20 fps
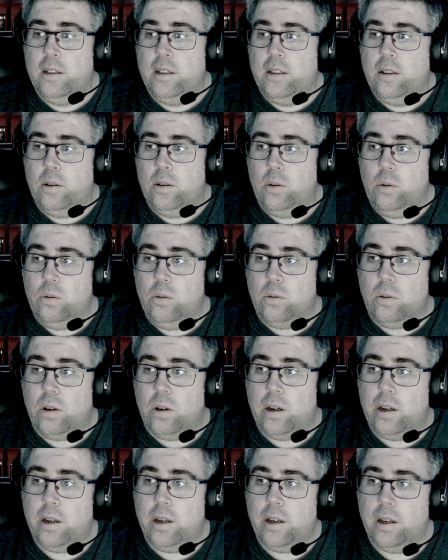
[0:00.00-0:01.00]
Ooh,
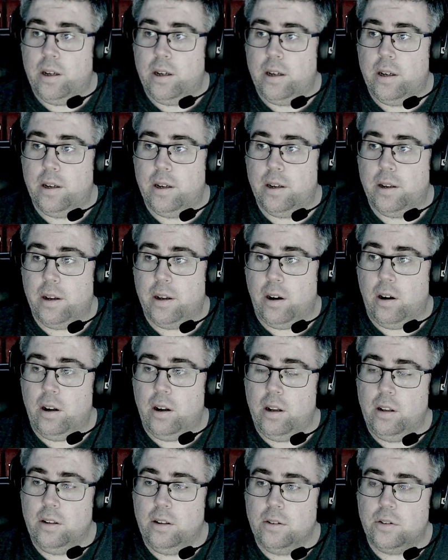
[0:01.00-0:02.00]

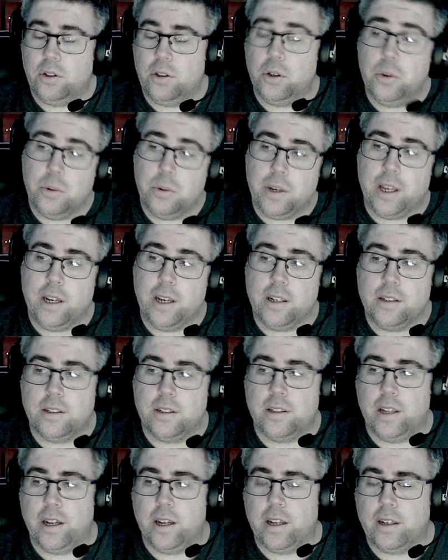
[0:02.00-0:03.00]
all two
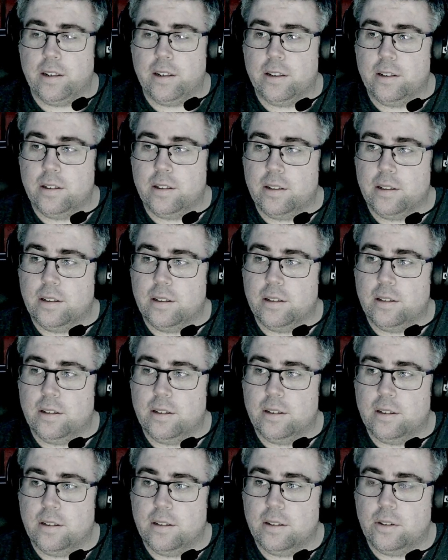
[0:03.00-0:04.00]
kids that
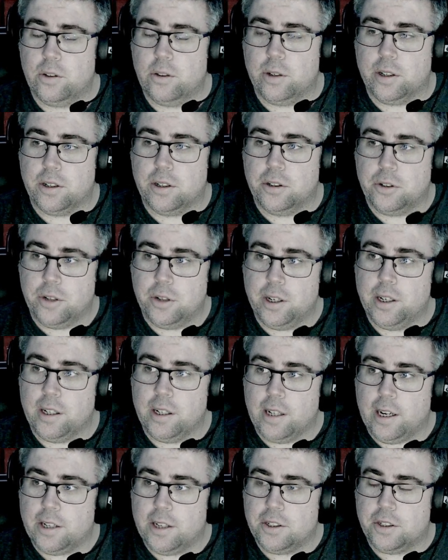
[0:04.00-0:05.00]
trick or treated
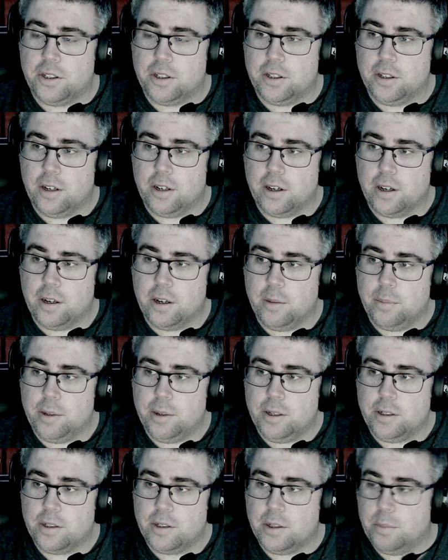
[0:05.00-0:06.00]
last year are gonna be
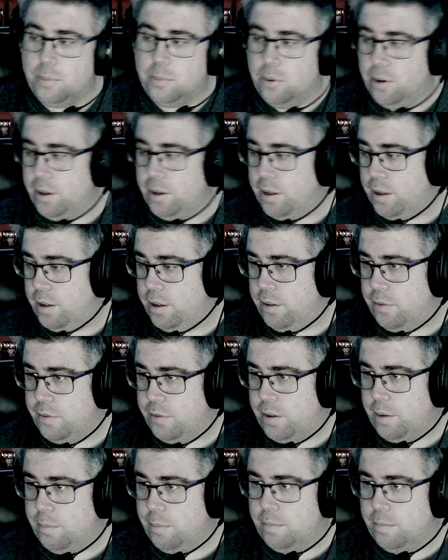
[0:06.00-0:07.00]
disappointed if
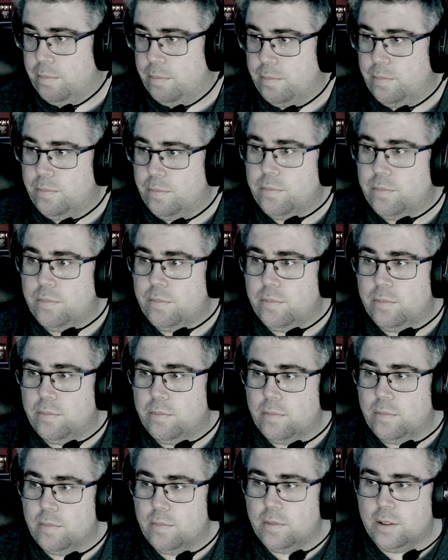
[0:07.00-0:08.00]
I'm
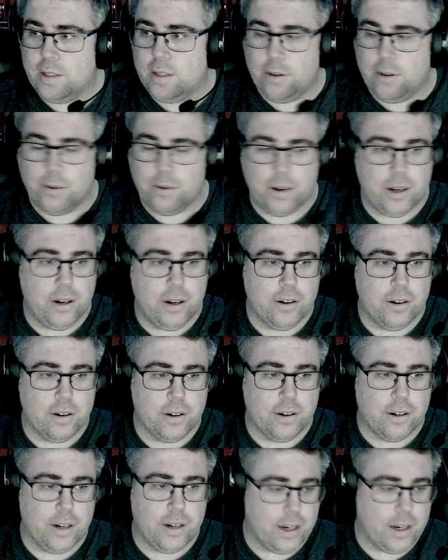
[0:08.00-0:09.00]
down here
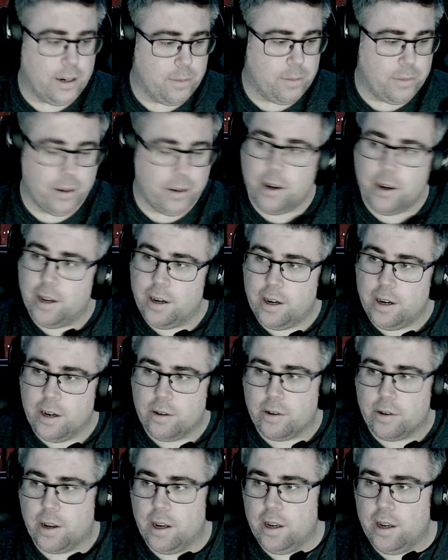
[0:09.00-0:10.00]
and not up there handing
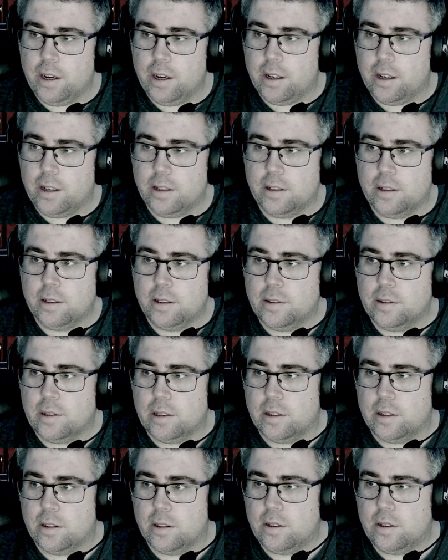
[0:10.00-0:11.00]
out candy, because